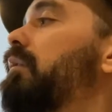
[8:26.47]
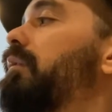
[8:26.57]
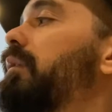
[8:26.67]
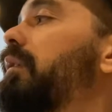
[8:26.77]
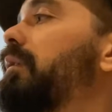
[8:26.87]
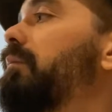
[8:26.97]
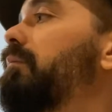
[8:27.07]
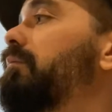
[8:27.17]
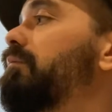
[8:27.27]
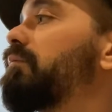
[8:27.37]
So,
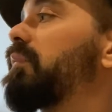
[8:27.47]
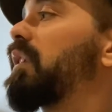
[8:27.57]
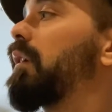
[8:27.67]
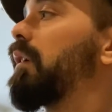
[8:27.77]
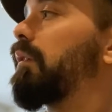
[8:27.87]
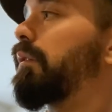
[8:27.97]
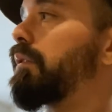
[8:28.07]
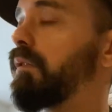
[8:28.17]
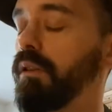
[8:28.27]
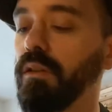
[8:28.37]
to cut a long
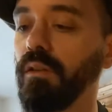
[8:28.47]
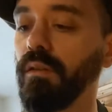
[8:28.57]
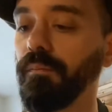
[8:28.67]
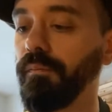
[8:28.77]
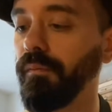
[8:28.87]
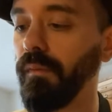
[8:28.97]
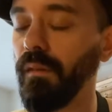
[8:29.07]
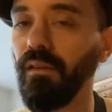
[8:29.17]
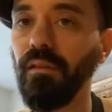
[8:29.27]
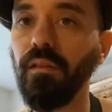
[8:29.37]
story short,
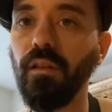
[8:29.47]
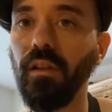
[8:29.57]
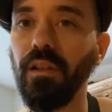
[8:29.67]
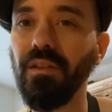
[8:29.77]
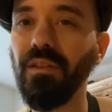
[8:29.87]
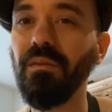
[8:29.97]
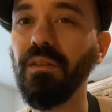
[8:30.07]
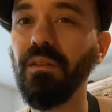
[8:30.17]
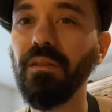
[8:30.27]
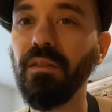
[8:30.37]
I should have
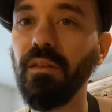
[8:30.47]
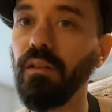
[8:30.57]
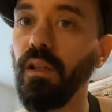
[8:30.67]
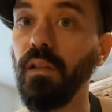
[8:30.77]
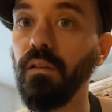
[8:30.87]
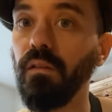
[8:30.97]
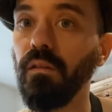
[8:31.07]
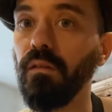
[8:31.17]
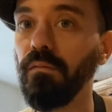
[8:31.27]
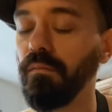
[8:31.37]
used the
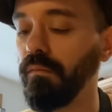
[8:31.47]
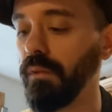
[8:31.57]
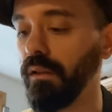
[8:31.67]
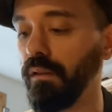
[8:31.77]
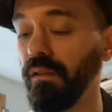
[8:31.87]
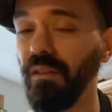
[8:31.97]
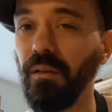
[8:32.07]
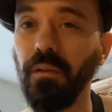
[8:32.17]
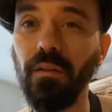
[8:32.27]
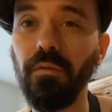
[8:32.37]
handsaw, because it
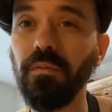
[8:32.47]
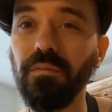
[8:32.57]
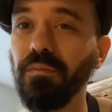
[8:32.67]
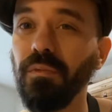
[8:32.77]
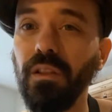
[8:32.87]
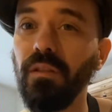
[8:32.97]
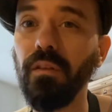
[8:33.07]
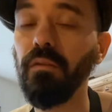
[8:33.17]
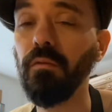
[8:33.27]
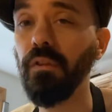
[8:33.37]
wouldn't have
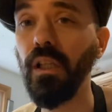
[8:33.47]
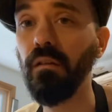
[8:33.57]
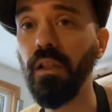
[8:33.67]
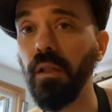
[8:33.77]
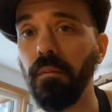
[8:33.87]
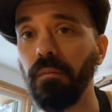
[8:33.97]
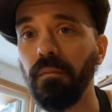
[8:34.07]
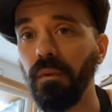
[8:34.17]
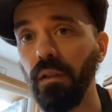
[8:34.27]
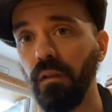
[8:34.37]
even been a very
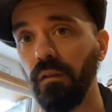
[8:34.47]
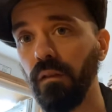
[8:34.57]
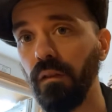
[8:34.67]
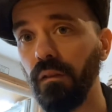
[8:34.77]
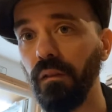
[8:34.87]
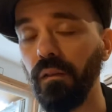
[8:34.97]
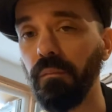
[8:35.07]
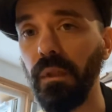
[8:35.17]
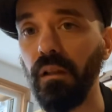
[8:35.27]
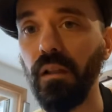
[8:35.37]

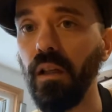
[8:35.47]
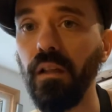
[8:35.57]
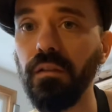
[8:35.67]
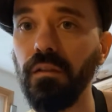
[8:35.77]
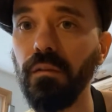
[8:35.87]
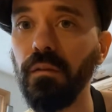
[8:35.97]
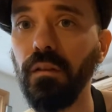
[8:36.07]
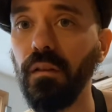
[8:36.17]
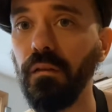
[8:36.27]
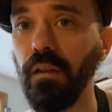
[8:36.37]
big cut to
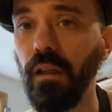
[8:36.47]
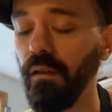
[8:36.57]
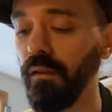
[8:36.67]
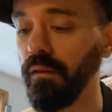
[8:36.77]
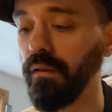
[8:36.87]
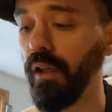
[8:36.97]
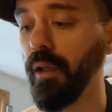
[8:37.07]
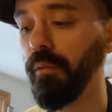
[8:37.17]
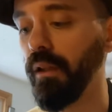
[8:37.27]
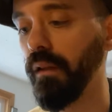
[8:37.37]
take a long
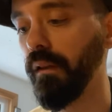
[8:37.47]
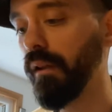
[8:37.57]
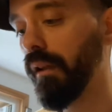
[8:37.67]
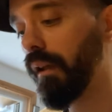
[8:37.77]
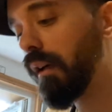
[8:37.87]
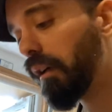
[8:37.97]
time or anything like that.